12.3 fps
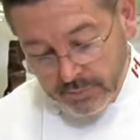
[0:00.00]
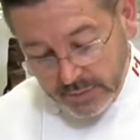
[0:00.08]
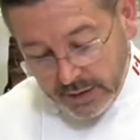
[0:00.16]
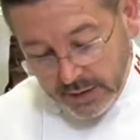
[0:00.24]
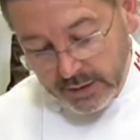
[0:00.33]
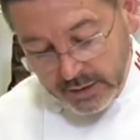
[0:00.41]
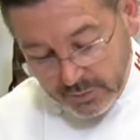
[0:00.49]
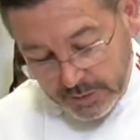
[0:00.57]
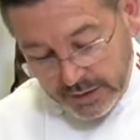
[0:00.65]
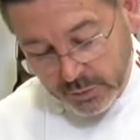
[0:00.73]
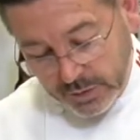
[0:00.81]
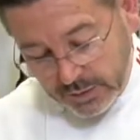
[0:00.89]
that is
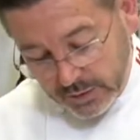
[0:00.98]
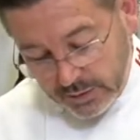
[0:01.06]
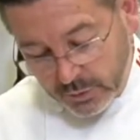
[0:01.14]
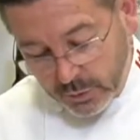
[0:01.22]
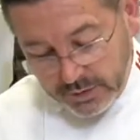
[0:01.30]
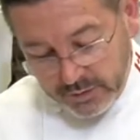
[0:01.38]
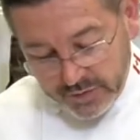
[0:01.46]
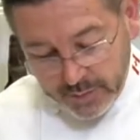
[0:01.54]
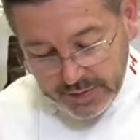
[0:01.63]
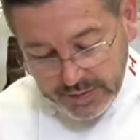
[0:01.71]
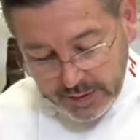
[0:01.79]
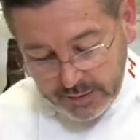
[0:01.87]
mixed with
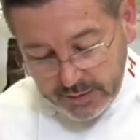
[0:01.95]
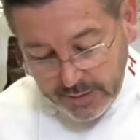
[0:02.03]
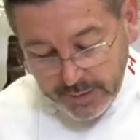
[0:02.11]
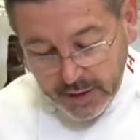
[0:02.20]
25%.